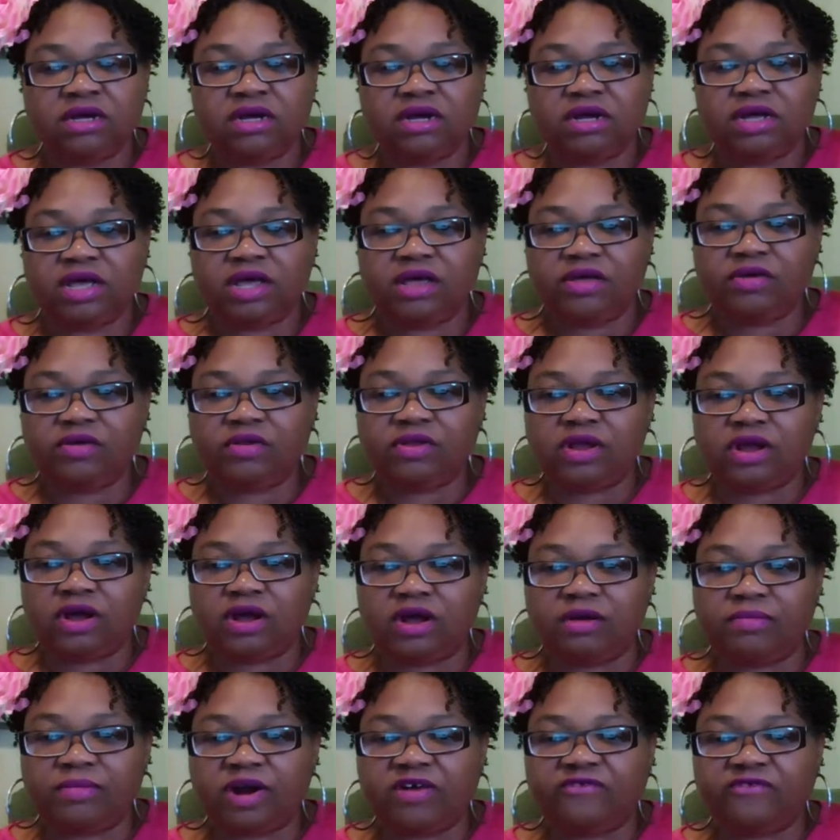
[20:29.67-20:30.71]
And
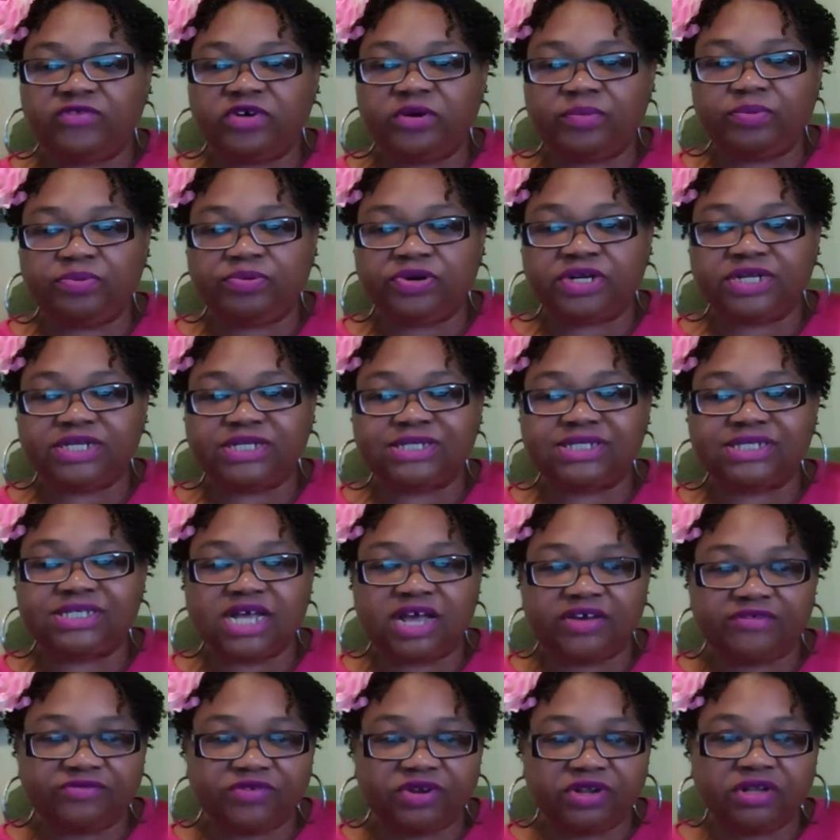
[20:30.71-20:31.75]
um, our footprint is
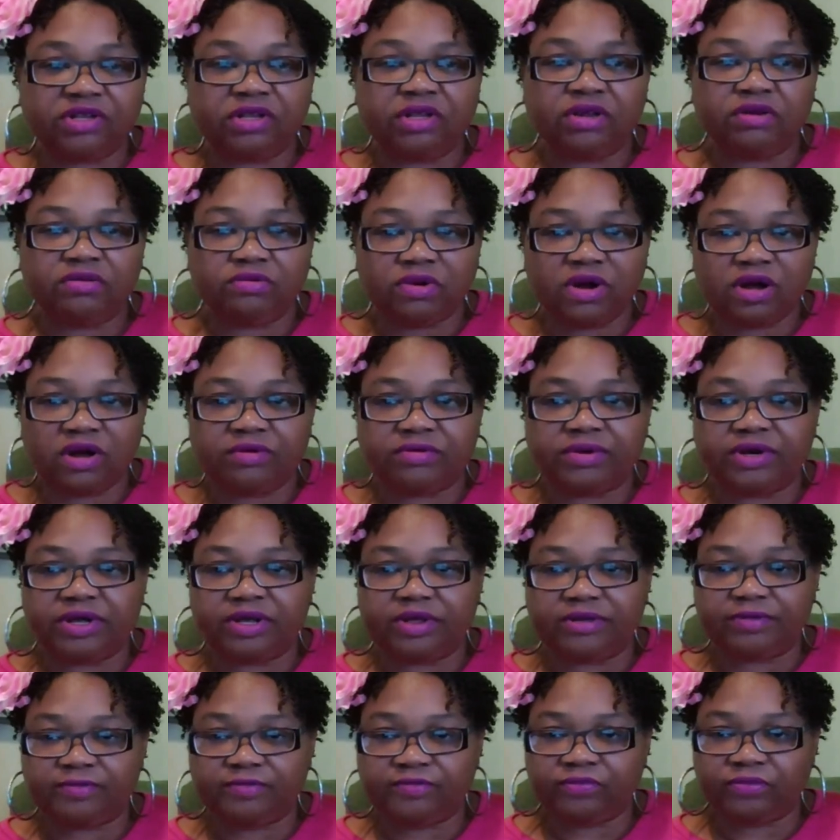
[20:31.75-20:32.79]
definitely
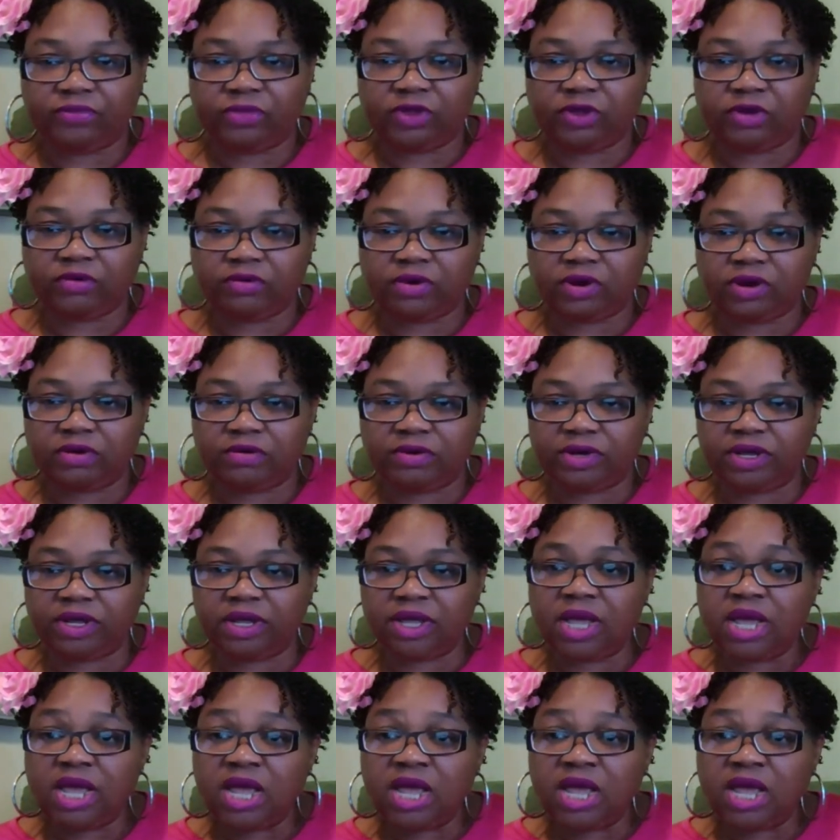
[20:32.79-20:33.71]
growing, growing.